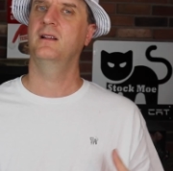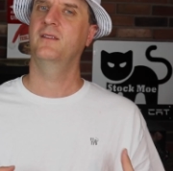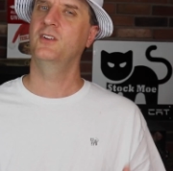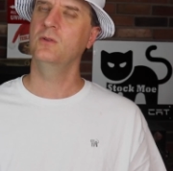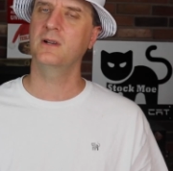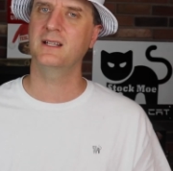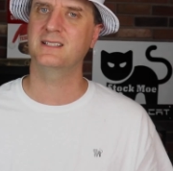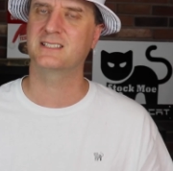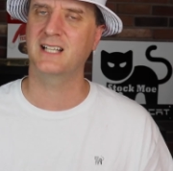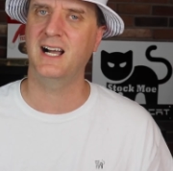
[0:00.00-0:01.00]
If you look at
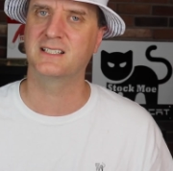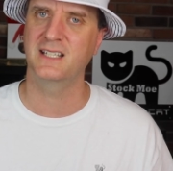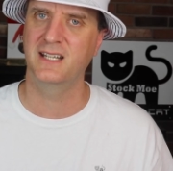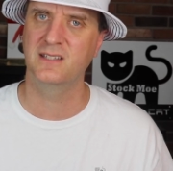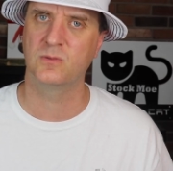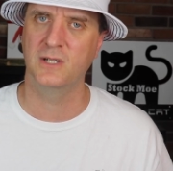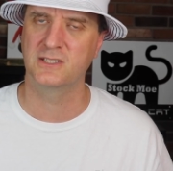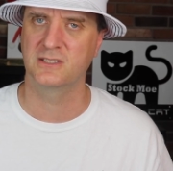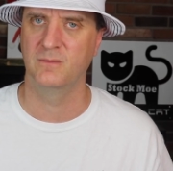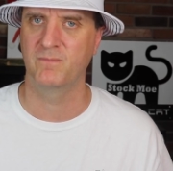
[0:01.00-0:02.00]
the stocks in the
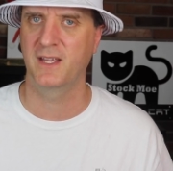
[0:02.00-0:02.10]
Russell,